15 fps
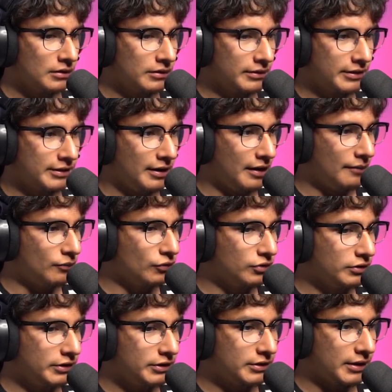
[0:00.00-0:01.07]
Dang, I'm
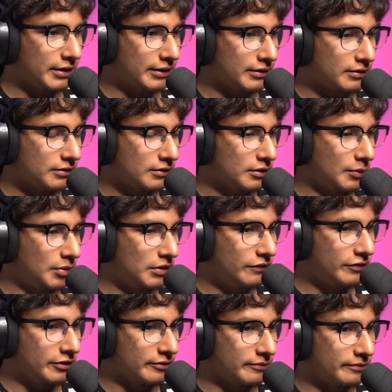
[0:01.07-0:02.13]
really like above
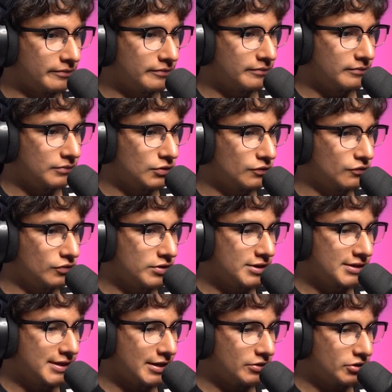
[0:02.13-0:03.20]
them for this
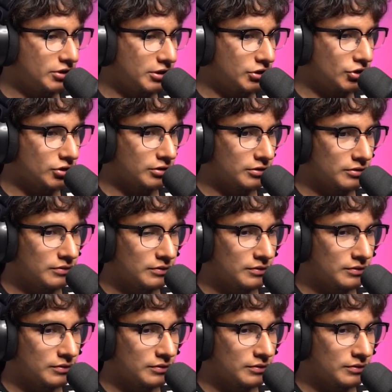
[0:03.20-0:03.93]
entire section.